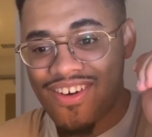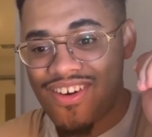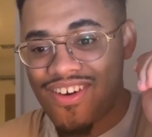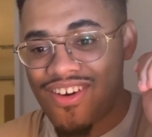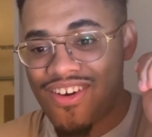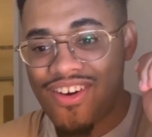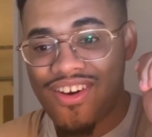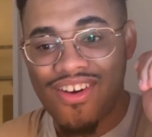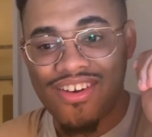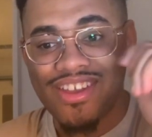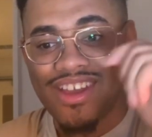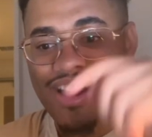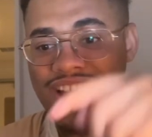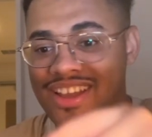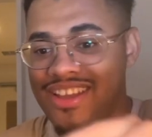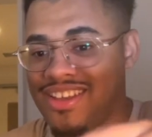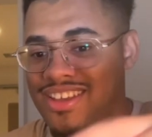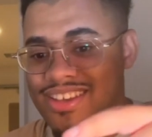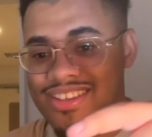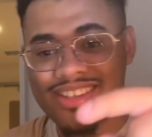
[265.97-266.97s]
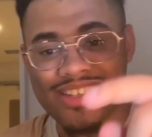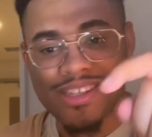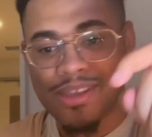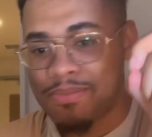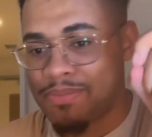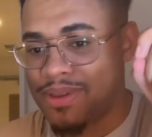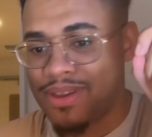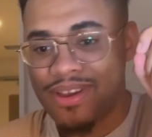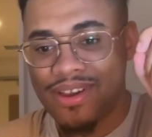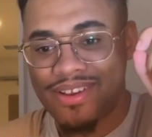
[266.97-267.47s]
Oh yeah, he
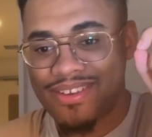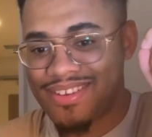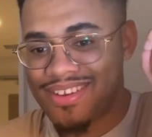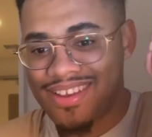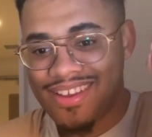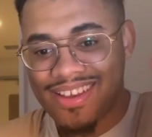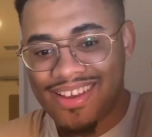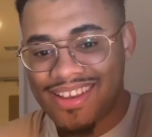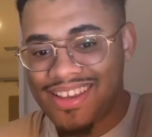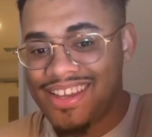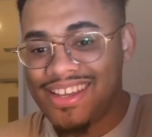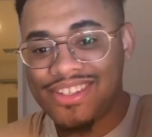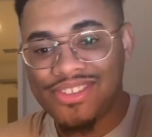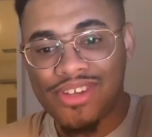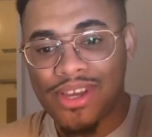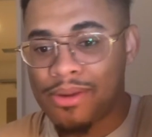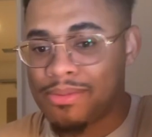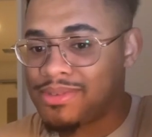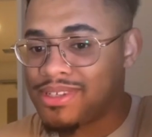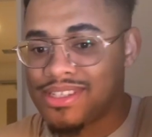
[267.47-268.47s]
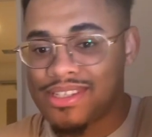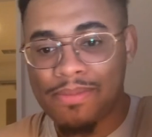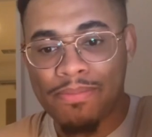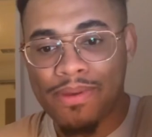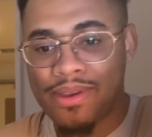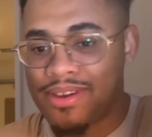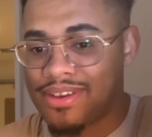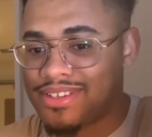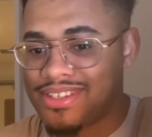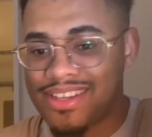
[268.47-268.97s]
disappeared. He straight up
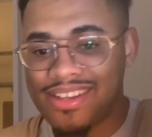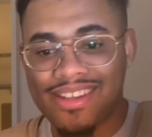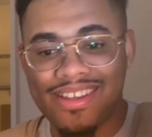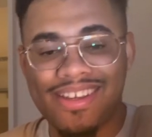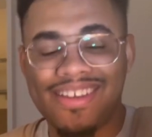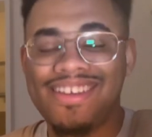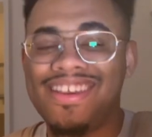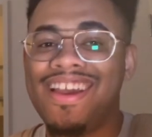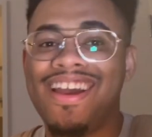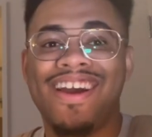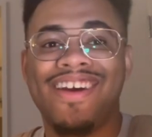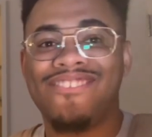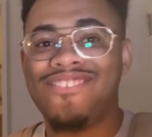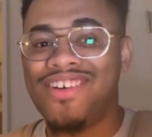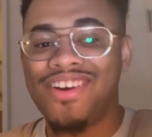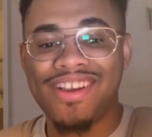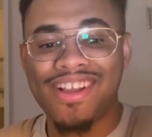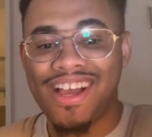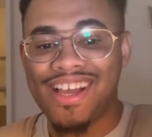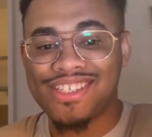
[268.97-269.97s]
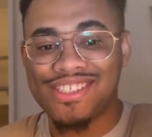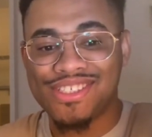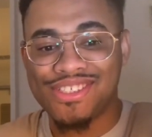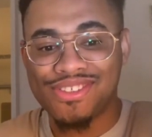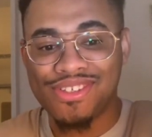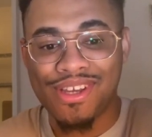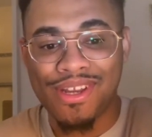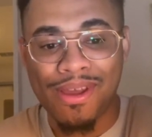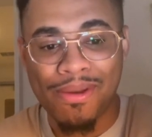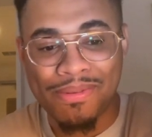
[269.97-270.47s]
disappeared, didn't he? Yeah, Mordecai just
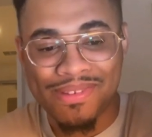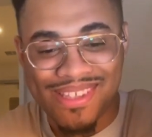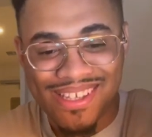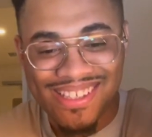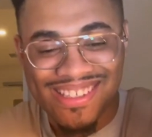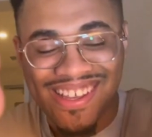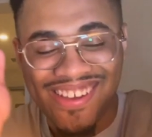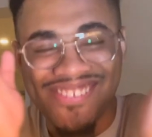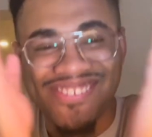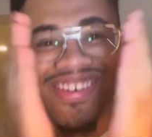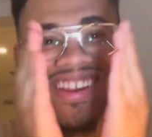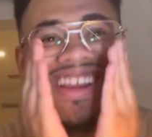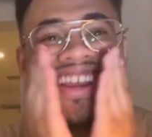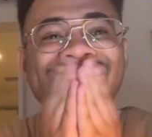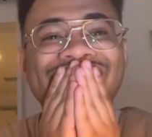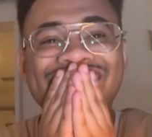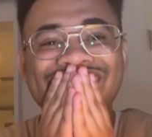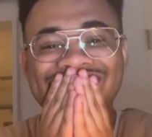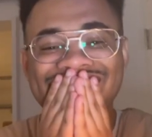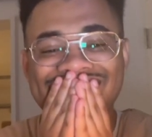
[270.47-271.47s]
straight up disappeared.